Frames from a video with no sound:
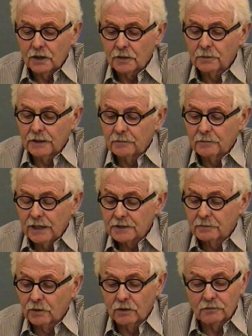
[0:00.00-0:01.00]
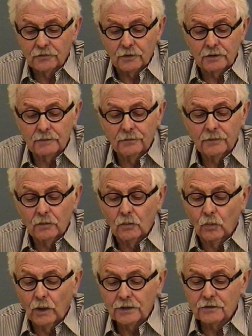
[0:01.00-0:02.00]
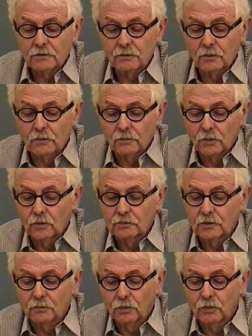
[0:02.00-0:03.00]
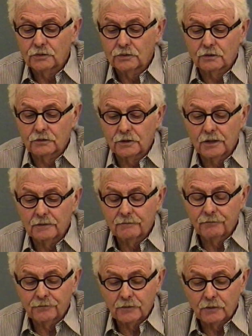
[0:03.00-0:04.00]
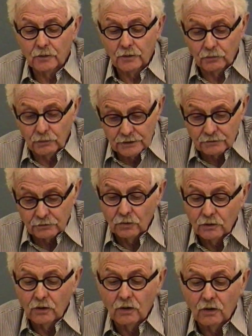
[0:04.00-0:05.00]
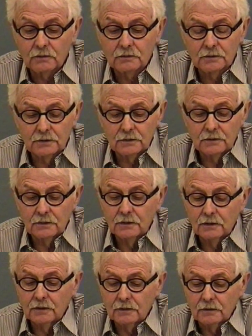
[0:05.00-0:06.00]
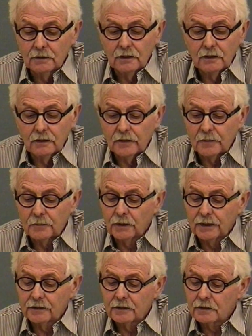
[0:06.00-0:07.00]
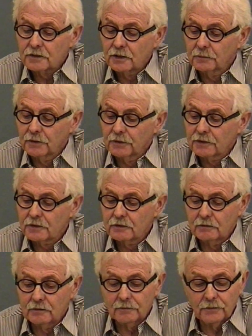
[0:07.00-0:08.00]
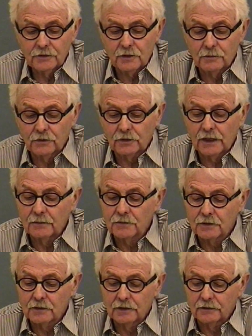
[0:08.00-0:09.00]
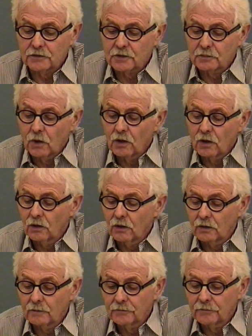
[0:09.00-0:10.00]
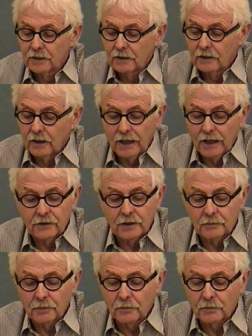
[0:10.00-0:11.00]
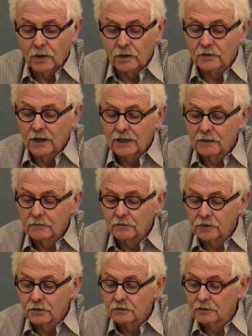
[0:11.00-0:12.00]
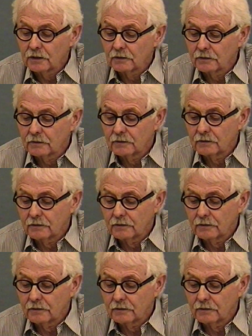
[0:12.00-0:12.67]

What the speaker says: Chuck played basketball for the West Road Roadster team, or the West Road Hall. They played some of their games in the small hall at the upper part of Island View. Now,